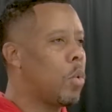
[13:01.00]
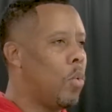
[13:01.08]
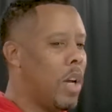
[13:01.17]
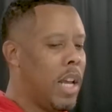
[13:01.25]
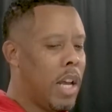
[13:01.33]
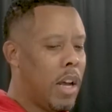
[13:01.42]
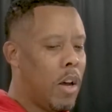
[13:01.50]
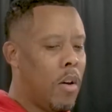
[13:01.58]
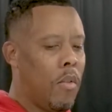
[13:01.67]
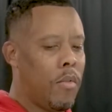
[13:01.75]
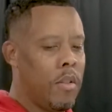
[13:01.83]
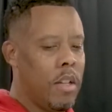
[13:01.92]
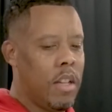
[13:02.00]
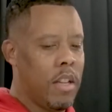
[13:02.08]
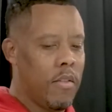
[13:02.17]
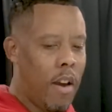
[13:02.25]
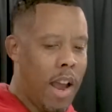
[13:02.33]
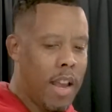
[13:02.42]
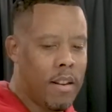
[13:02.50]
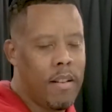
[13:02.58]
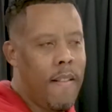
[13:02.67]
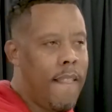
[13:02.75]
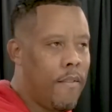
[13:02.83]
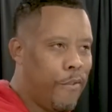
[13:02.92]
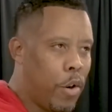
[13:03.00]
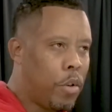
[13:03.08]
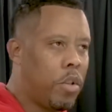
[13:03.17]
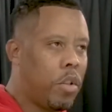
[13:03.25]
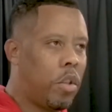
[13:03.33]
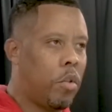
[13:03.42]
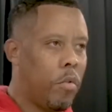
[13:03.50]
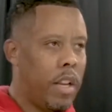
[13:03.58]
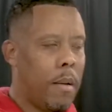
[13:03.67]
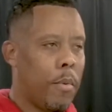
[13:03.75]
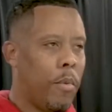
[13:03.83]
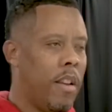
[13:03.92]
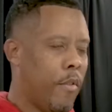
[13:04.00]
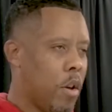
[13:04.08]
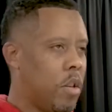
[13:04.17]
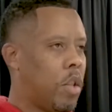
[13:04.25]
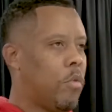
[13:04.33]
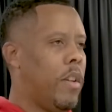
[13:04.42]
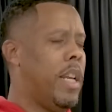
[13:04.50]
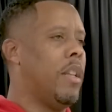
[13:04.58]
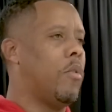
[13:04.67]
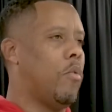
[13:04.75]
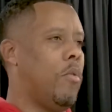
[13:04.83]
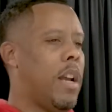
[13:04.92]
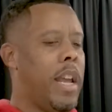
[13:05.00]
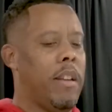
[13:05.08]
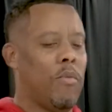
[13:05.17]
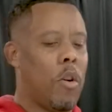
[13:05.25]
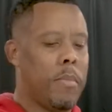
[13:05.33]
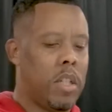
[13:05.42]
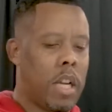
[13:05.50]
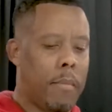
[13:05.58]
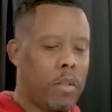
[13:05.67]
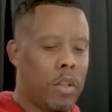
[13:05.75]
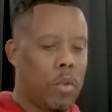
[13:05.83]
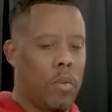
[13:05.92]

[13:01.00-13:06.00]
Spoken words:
12, right? Verse 3. I'm going to read verse 3 through 8. Romans chapter